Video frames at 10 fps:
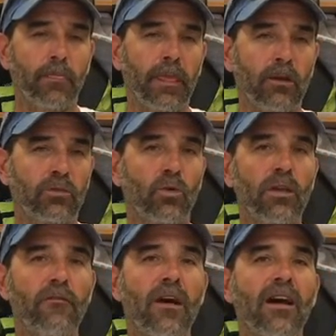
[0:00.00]
you know,
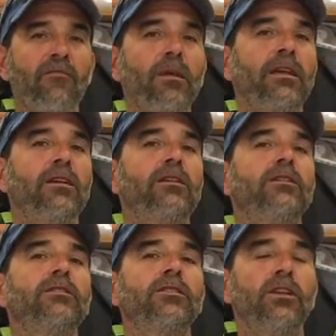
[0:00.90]
25
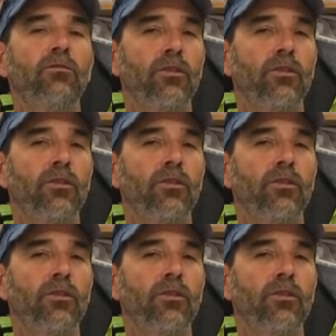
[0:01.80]
meters, you know,